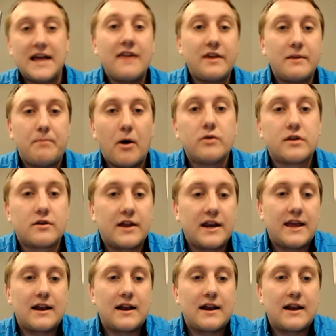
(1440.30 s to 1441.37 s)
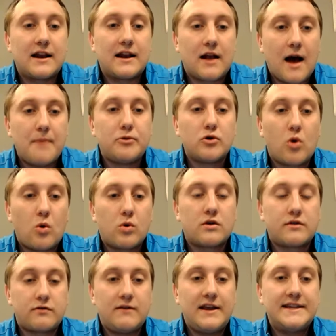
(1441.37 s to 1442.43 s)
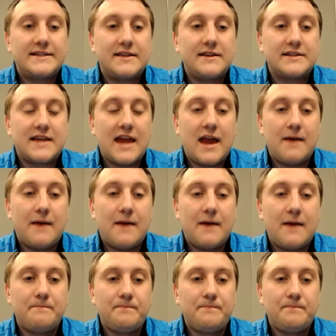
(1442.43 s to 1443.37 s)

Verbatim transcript: I think both are going to get a couple corner threes in this game.